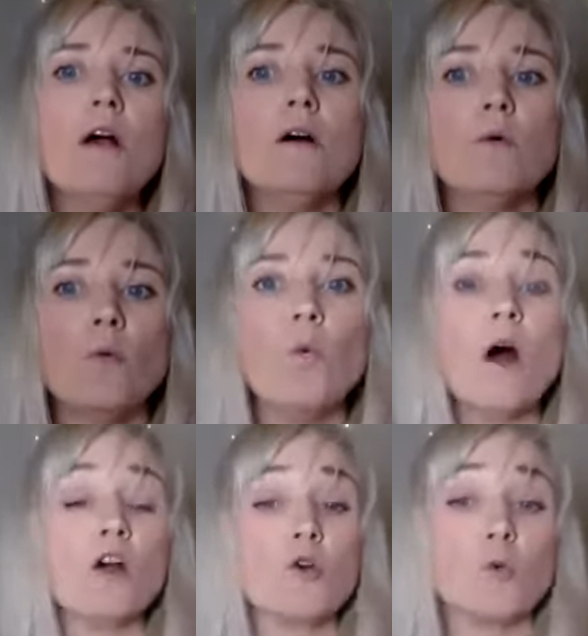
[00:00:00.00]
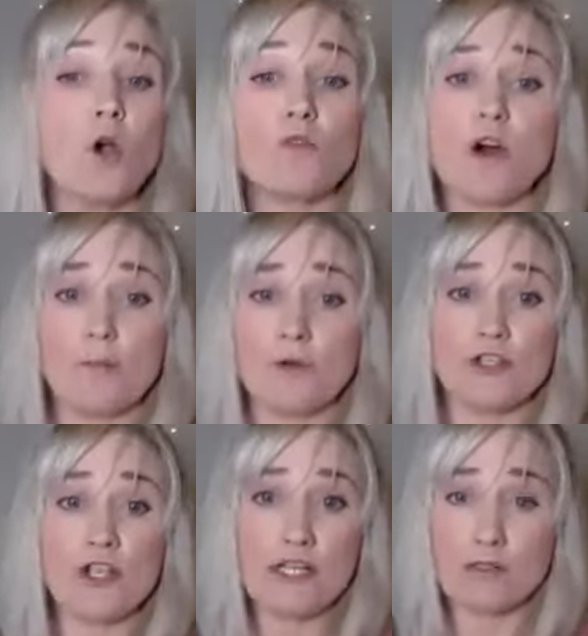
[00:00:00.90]
what growth
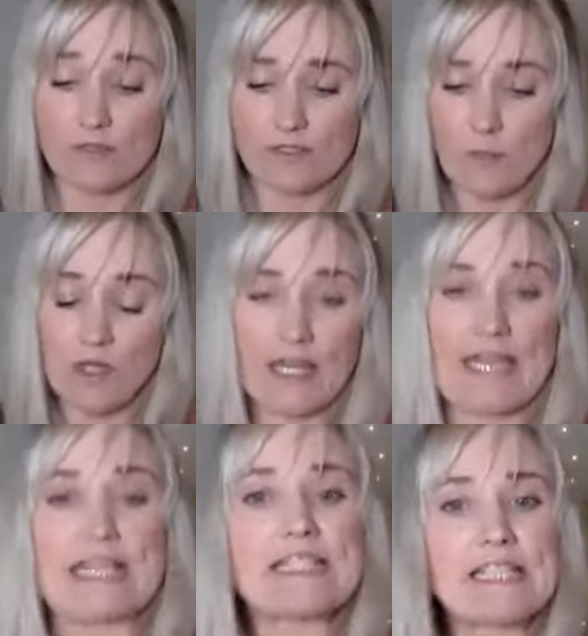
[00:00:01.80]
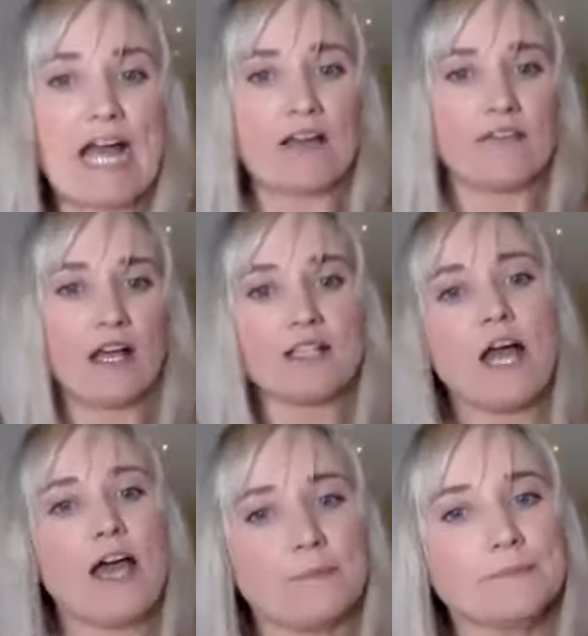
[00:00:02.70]
opportunity was placed at that
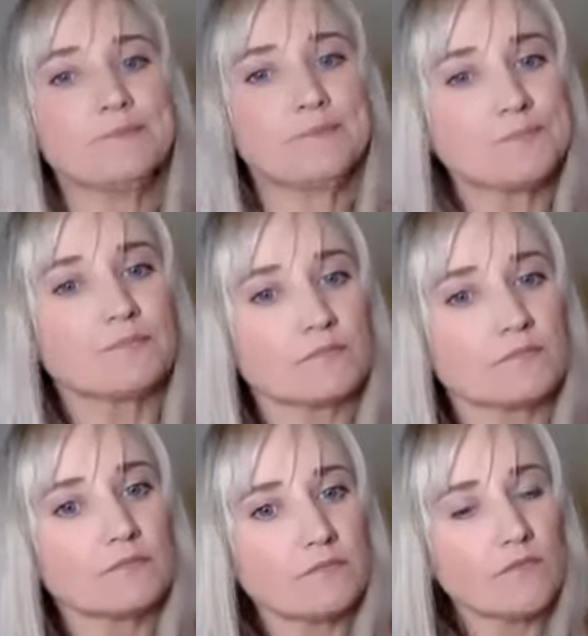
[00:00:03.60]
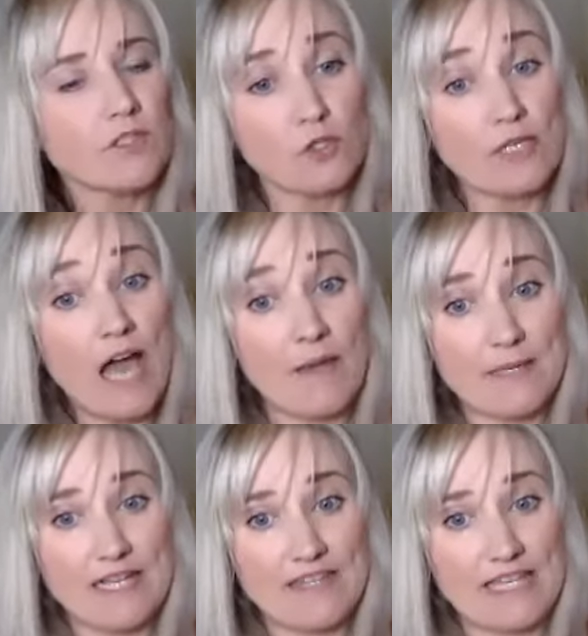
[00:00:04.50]
time. So yeah, I
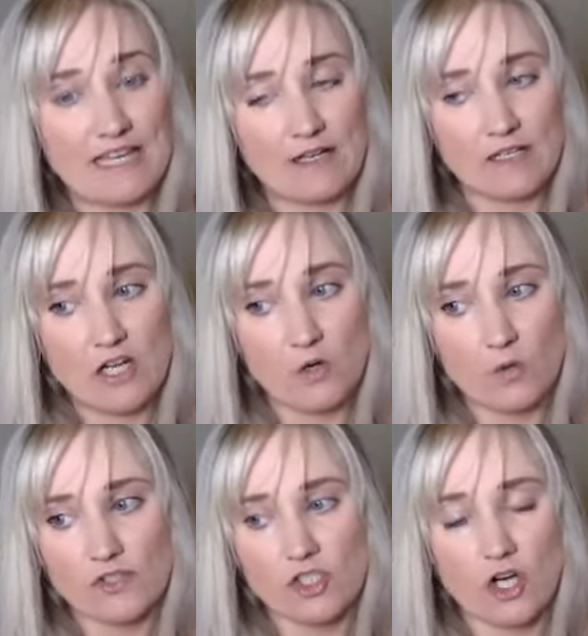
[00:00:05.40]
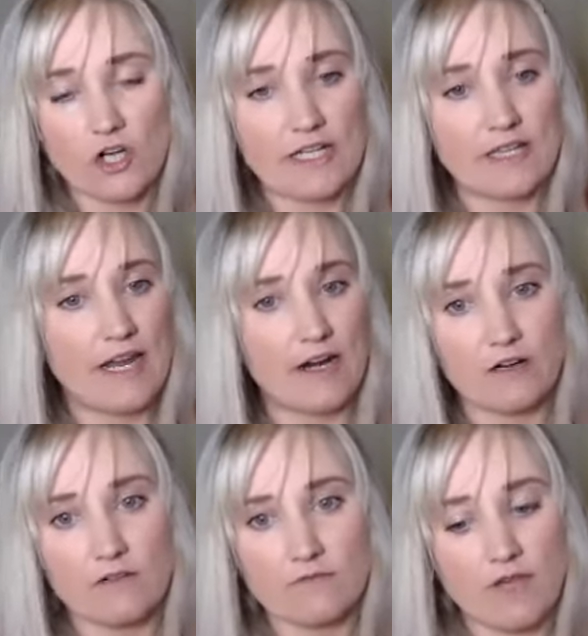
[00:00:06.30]
think, starting
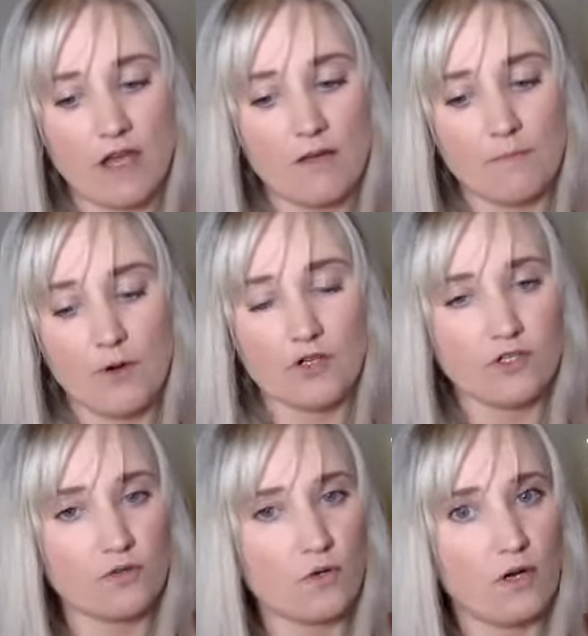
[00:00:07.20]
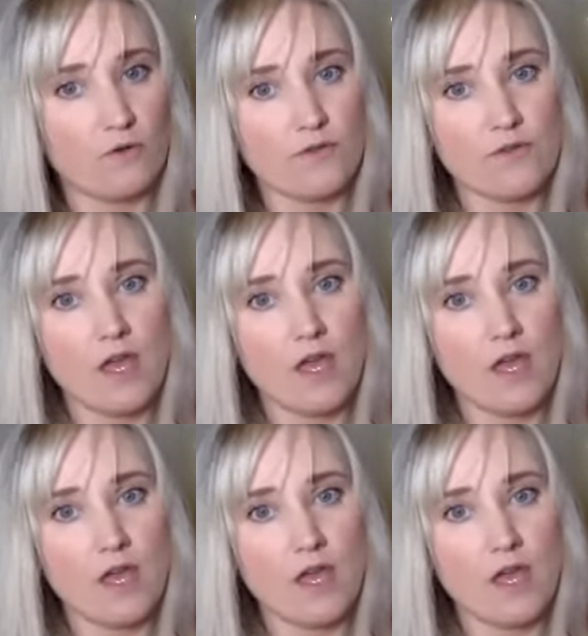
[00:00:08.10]
there, personal growth